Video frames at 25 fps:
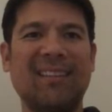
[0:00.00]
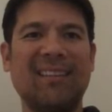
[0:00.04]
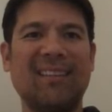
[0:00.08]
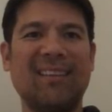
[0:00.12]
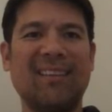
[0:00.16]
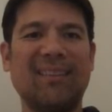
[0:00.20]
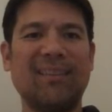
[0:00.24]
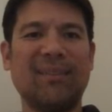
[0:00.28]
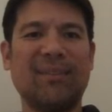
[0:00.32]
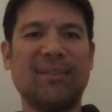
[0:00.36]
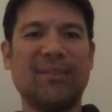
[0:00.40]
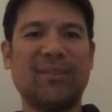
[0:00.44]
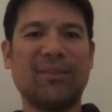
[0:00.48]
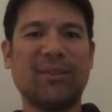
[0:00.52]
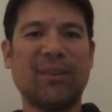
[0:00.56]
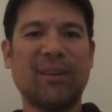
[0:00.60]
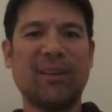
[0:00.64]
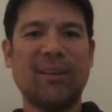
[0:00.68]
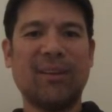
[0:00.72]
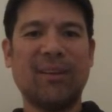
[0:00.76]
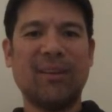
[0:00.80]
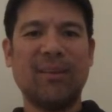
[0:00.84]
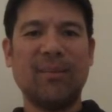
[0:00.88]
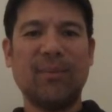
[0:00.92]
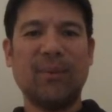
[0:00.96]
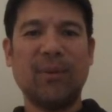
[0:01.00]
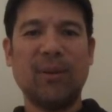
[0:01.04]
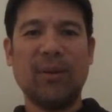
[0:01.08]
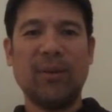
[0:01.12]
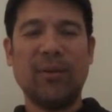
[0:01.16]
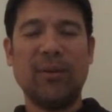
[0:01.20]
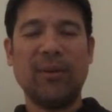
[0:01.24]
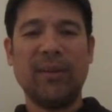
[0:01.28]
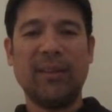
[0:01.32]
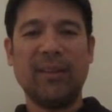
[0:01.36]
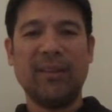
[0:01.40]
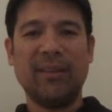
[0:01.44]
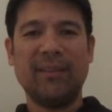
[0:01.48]
I'll try to keep
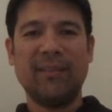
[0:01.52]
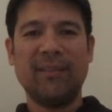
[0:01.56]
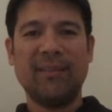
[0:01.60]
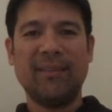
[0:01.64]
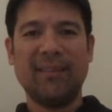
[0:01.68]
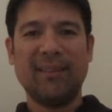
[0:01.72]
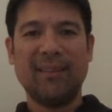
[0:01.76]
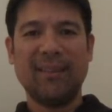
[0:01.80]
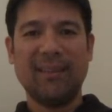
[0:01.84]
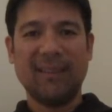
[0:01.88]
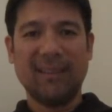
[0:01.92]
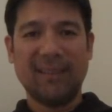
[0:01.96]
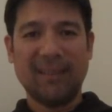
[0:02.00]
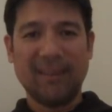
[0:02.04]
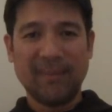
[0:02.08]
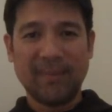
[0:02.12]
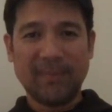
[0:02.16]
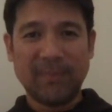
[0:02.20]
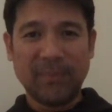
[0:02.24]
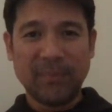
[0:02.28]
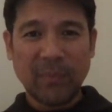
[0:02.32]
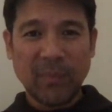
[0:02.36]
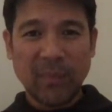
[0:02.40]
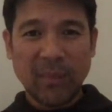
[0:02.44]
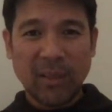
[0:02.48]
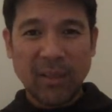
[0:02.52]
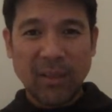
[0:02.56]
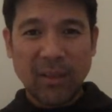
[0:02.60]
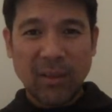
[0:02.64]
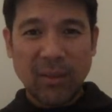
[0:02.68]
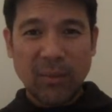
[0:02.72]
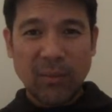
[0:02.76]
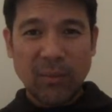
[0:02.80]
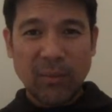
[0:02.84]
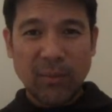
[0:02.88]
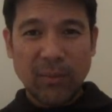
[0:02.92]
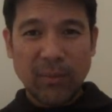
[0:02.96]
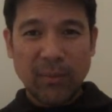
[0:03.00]
going.
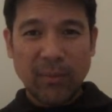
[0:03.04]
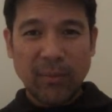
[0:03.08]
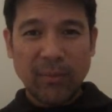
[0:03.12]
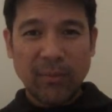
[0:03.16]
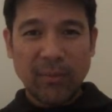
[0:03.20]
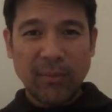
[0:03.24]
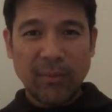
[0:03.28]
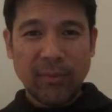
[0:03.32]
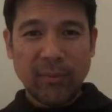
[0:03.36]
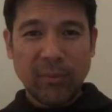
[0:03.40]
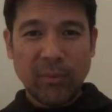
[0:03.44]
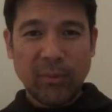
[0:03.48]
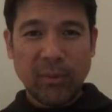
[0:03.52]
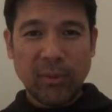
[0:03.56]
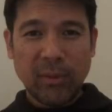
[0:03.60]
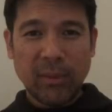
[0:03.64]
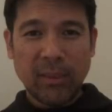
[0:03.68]
We'll